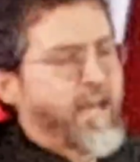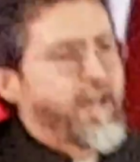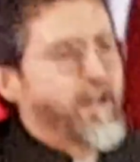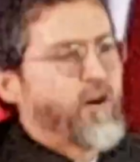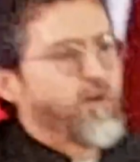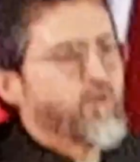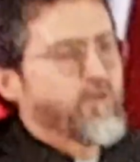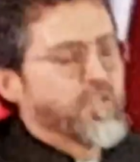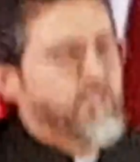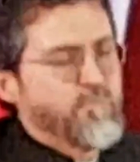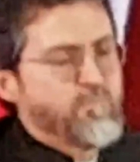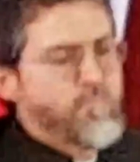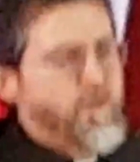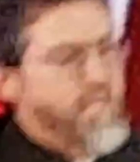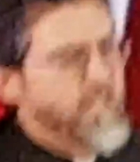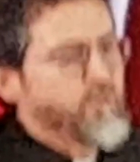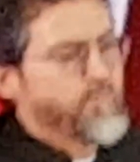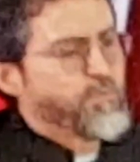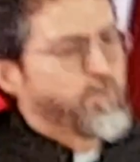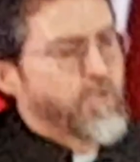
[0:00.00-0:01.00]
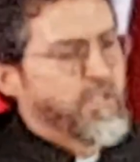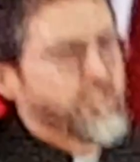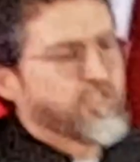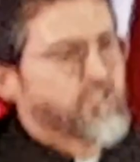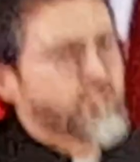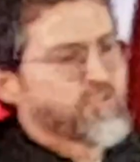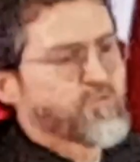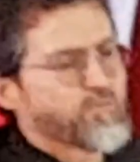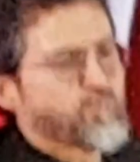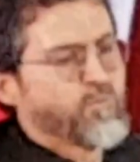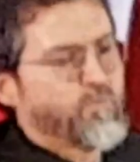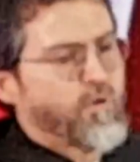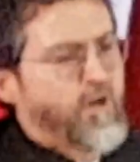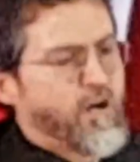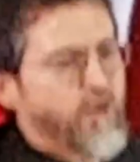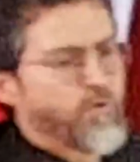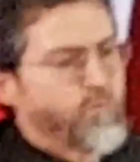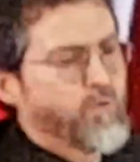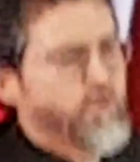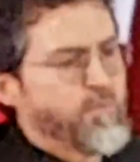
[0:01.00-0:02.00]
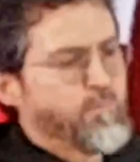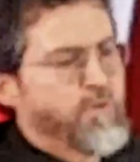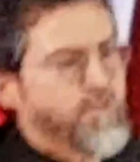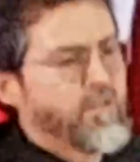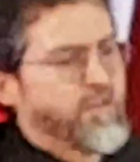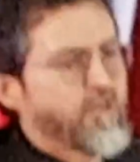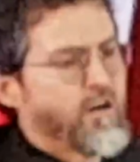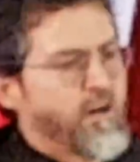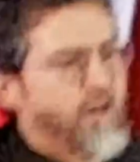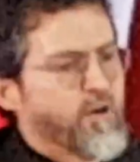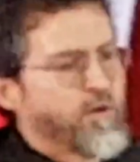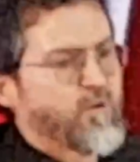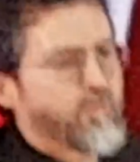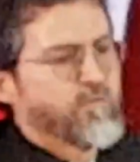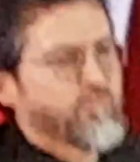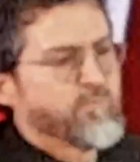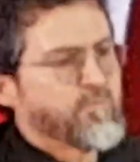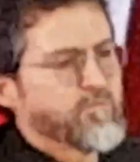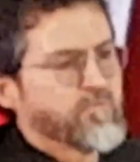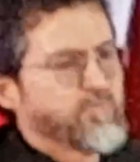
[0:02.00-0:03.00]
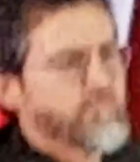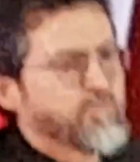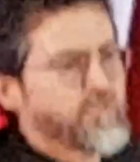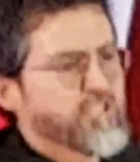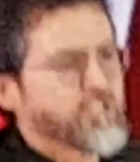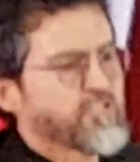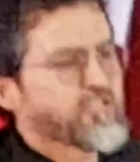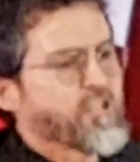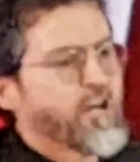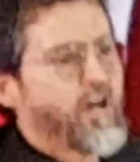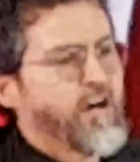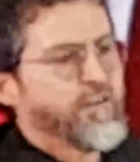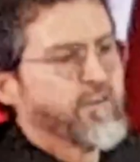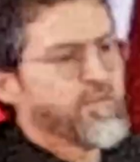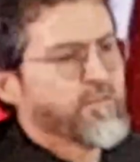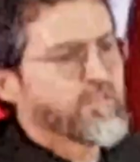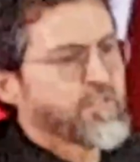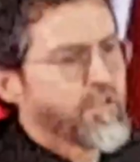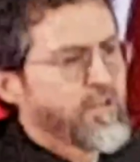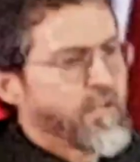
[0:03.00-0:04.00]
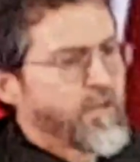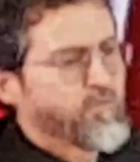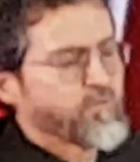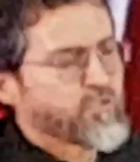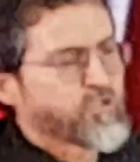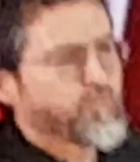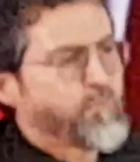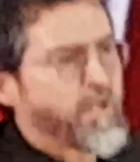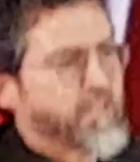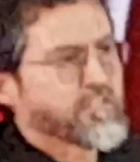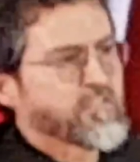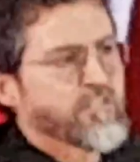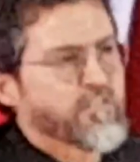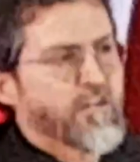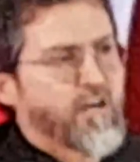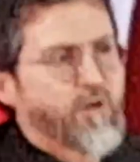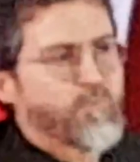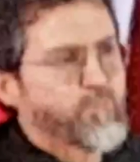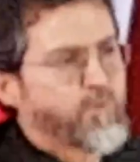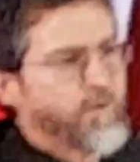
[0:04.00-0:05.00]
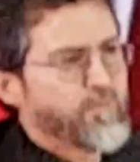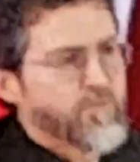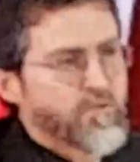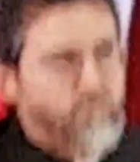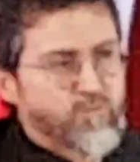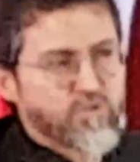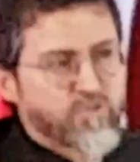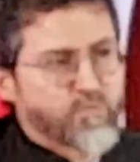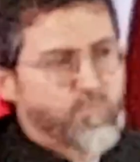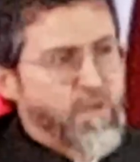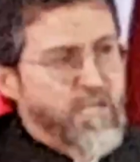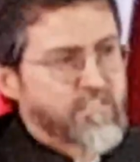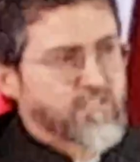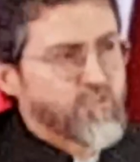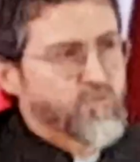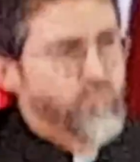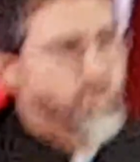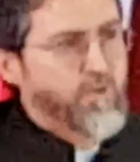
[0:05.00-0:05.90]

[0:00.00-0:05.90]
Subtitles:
now, in many places, our women are dishonored, they're not respected. Our Prophet respected